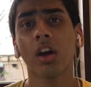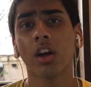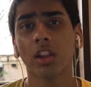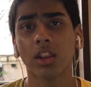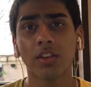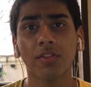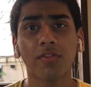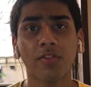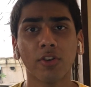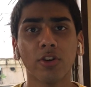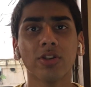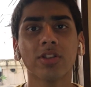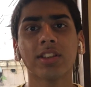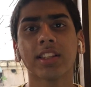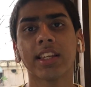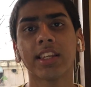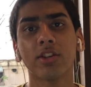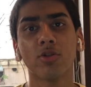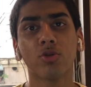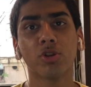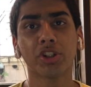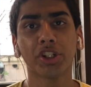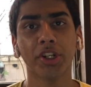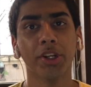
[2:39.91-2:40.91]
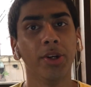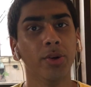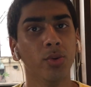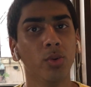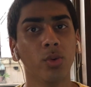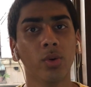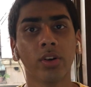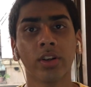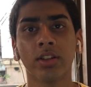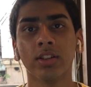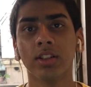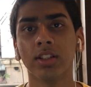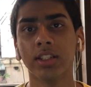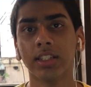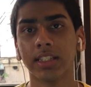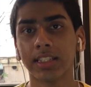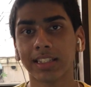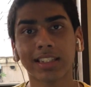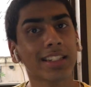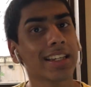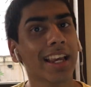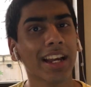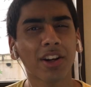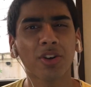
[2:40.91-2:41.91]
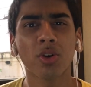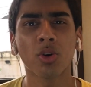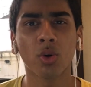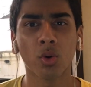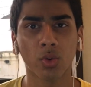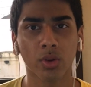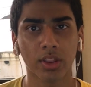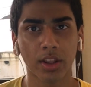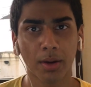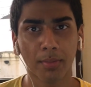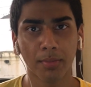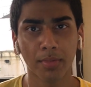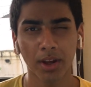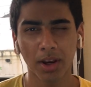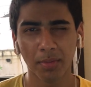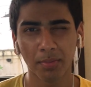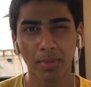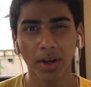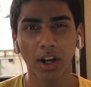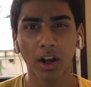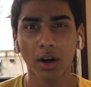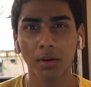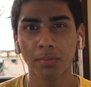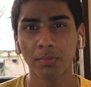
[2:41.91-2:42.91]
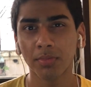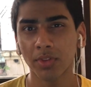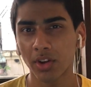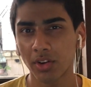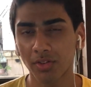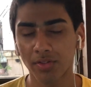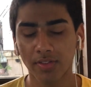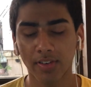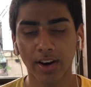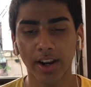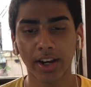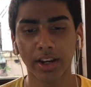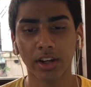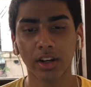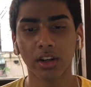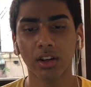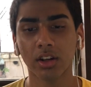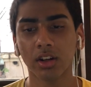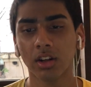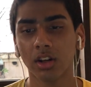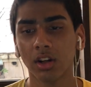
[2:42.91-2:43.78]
The first thing you should do is get to know them and become their friend.